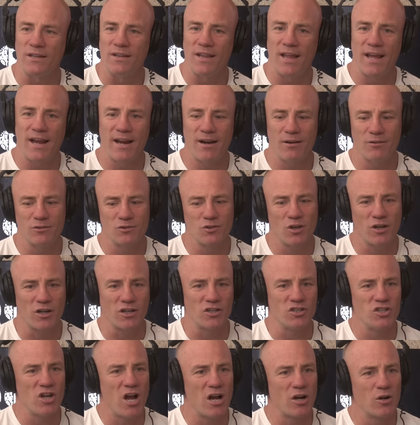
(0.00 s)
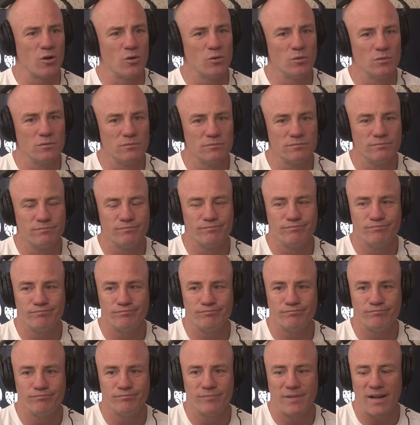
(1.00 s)
in there, it was like a jungle
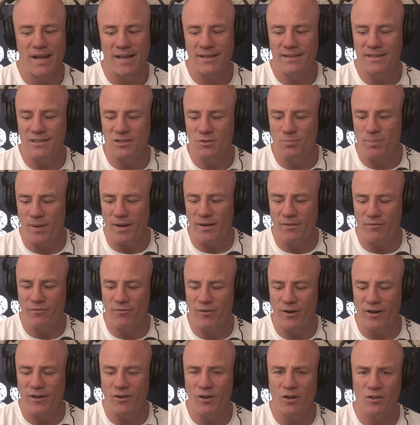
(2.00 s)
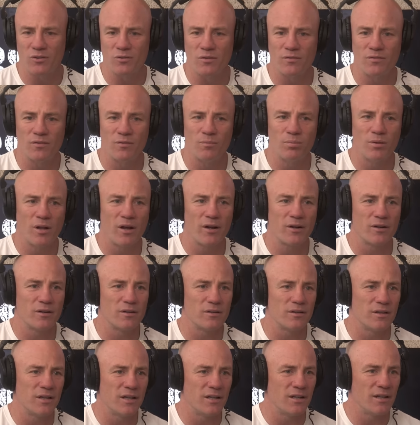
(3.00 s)
had to spend three nights with a bloke.
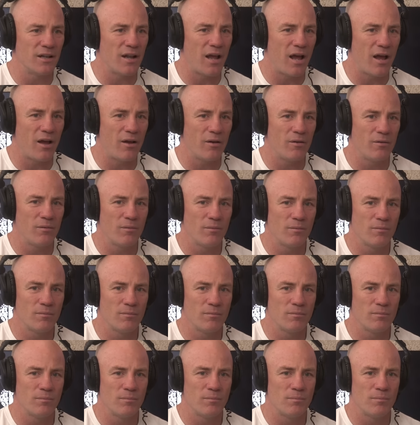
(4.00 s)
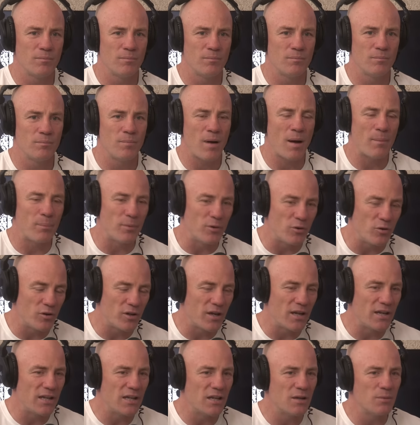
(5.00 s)
Didn't Papua New
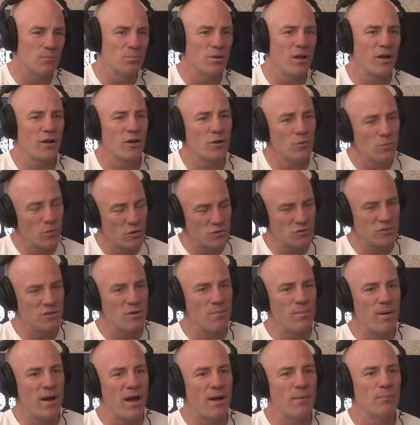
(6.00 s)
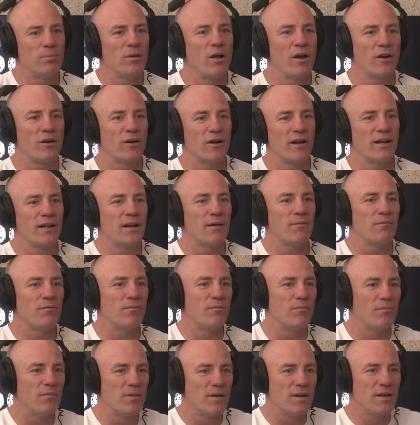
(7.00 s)
Guinean bloke. He wasn't a bad bloke.
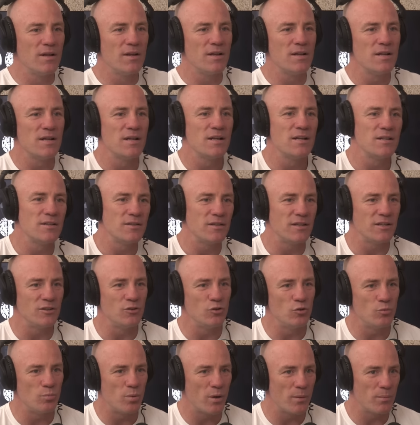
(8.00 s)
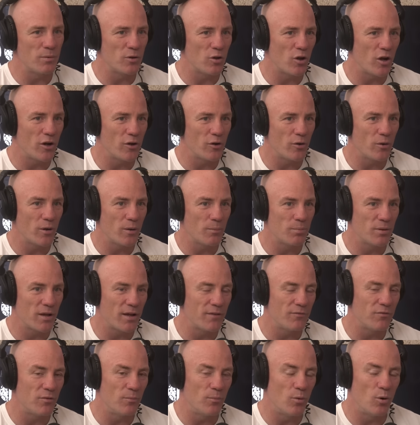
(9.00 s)
He knew people I knew. He
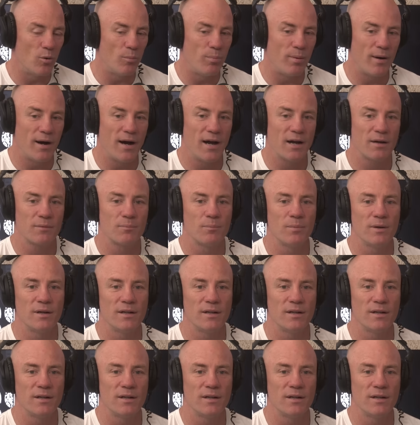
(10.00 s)
played for Moore Park.